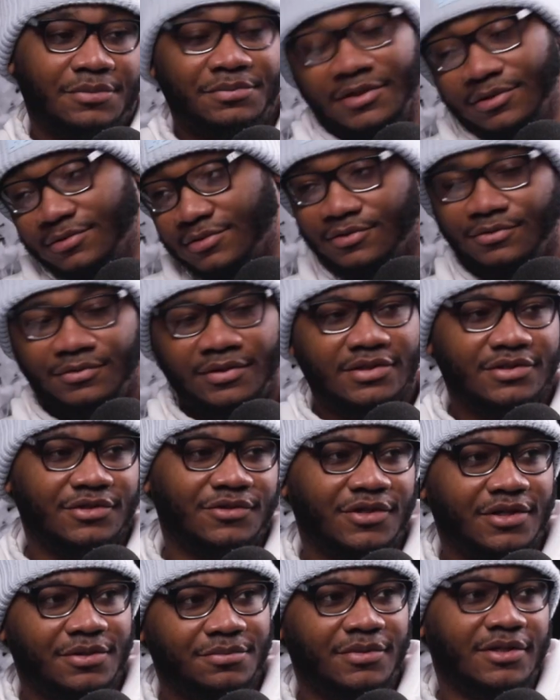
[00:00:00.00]
it was through
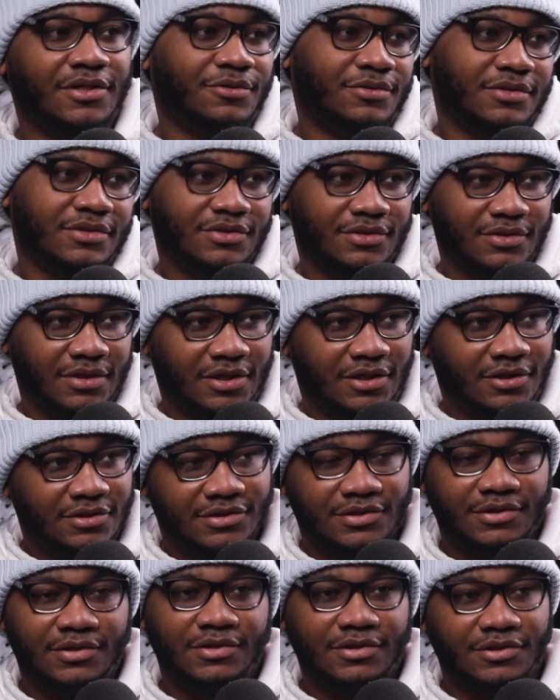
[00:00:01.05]
Instagram, but it was
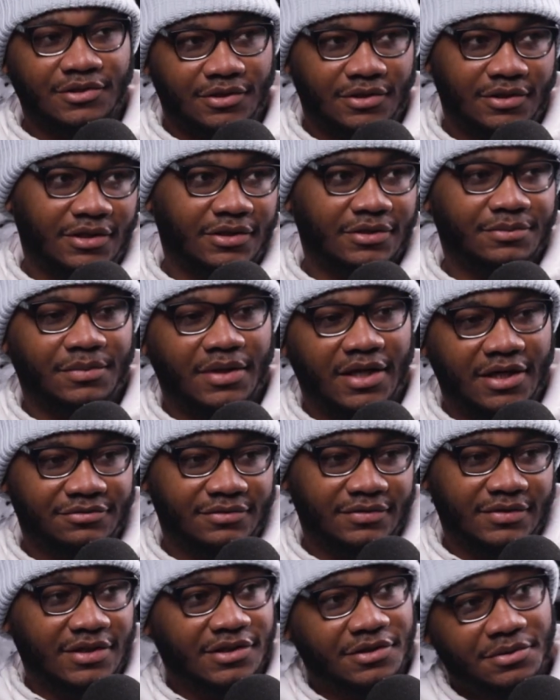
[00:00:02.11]
also, on behalf
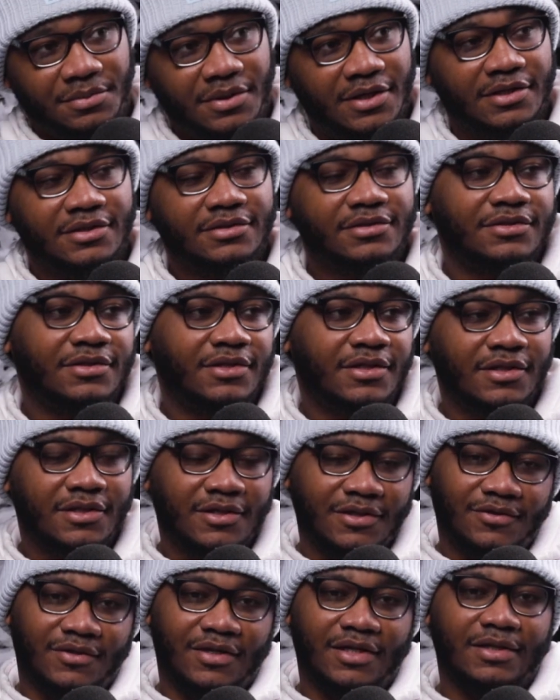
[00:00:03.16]
of Leeky Bandz,
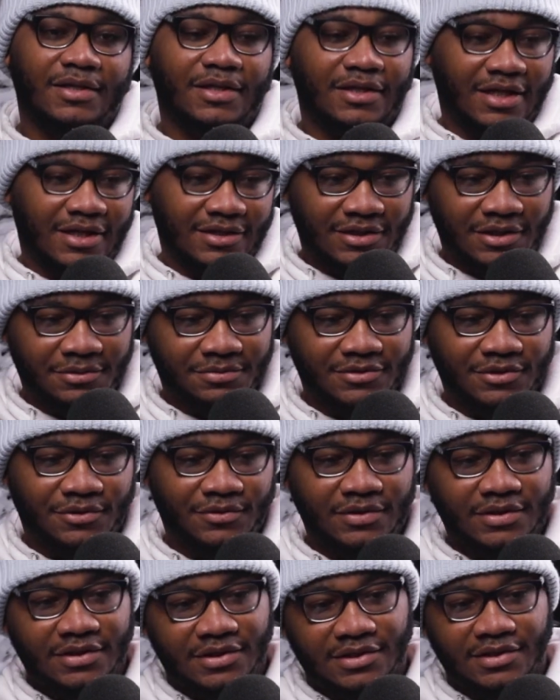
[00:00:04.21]
right? I had the
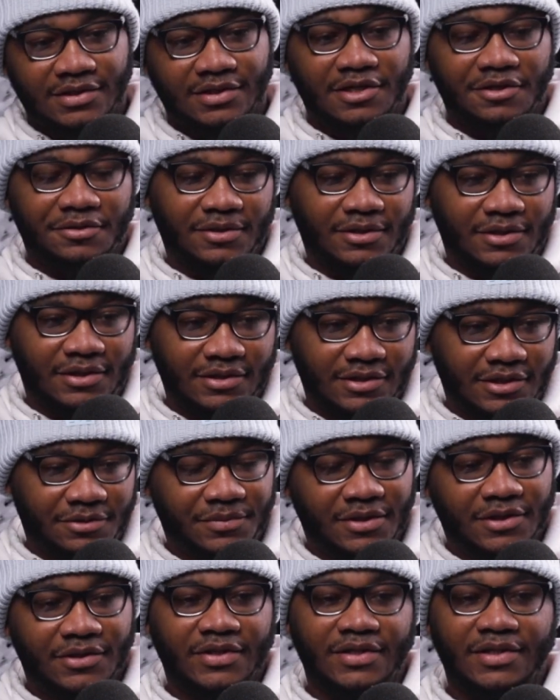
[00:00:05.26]
episode with Leeky come
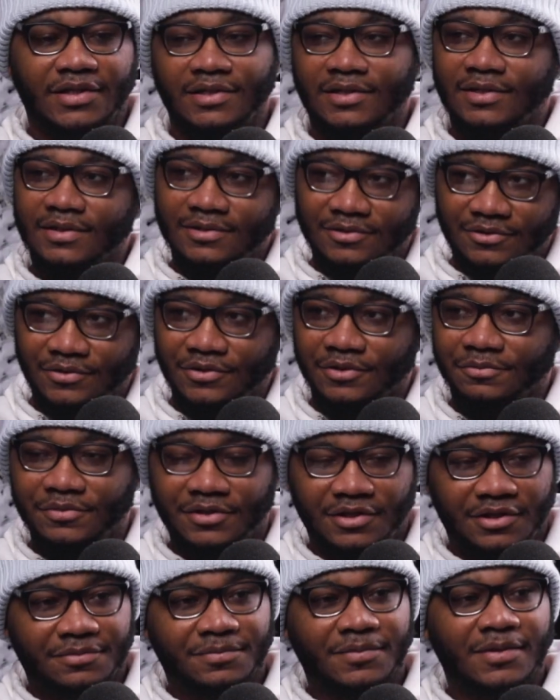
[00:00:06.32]
out, and then you hit me
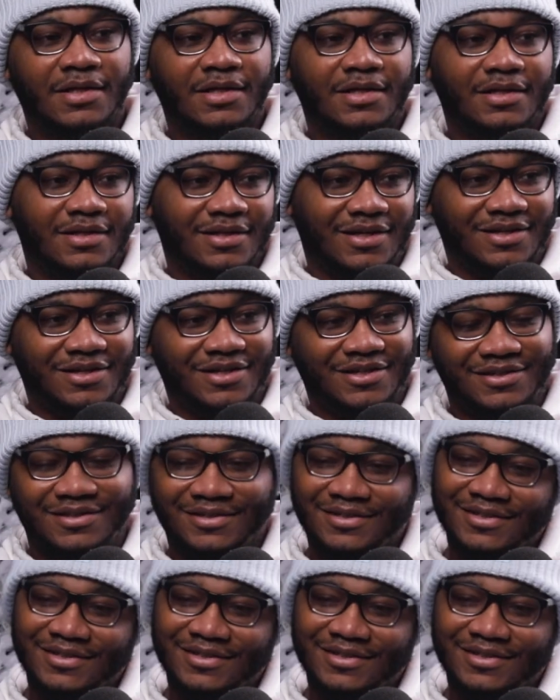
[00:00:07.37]
up, and then